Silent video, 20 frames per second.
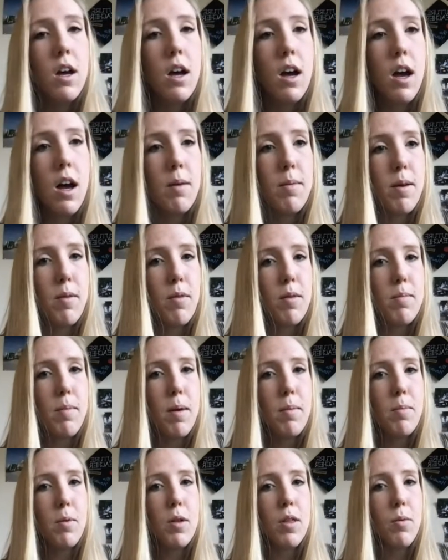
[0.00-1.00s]
And
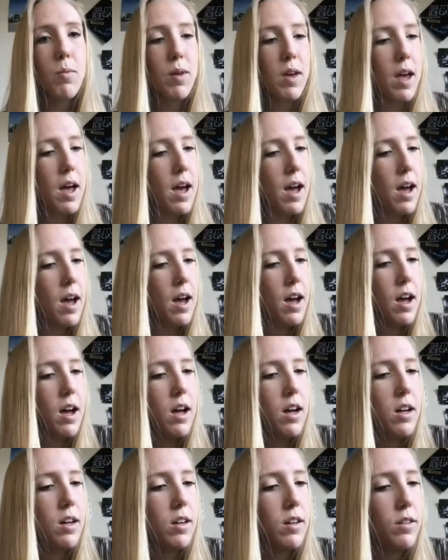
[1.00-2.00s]
remember that we
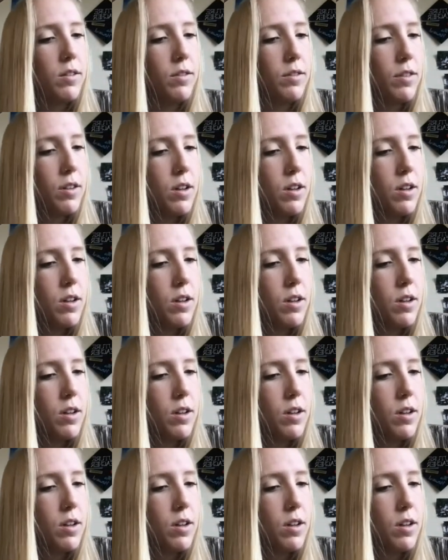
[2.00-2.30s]
have